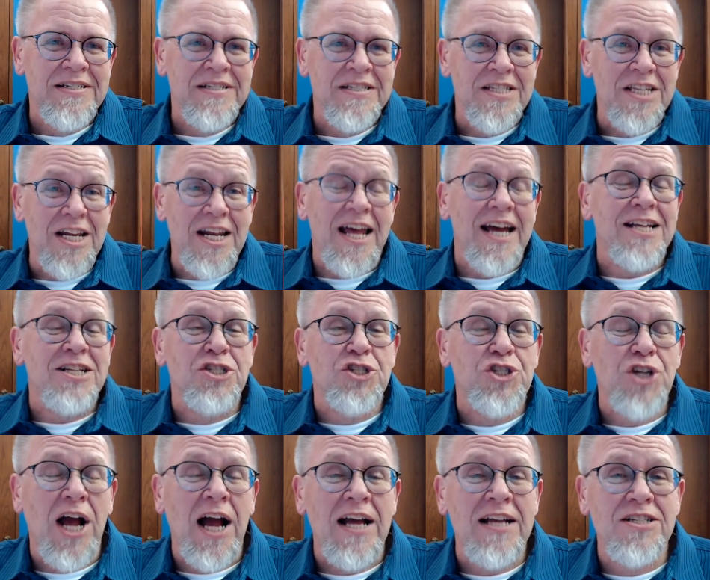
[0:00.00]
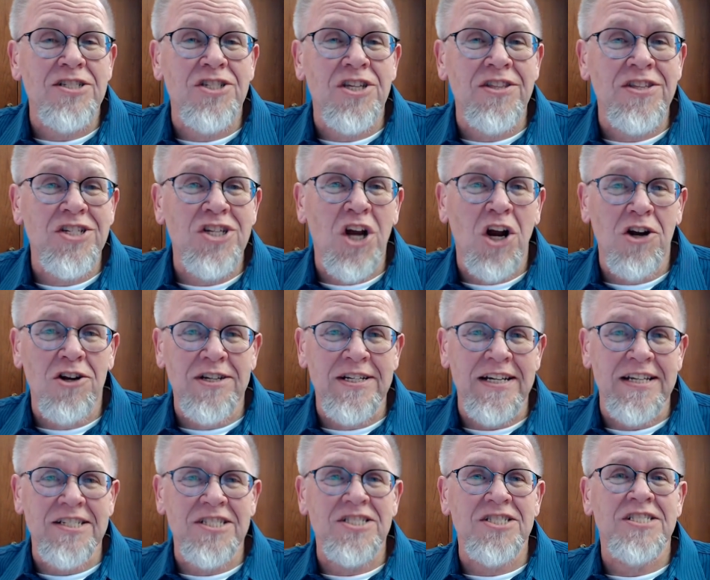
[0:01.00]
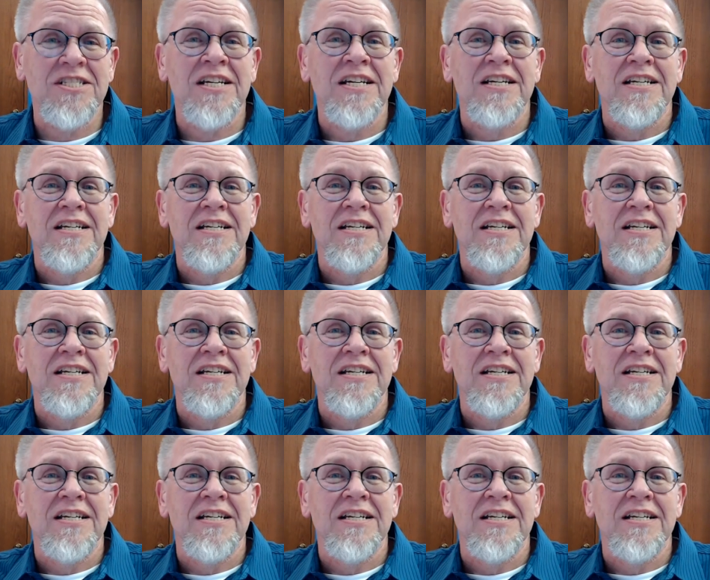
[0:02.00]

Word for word: The light shines in the darkness,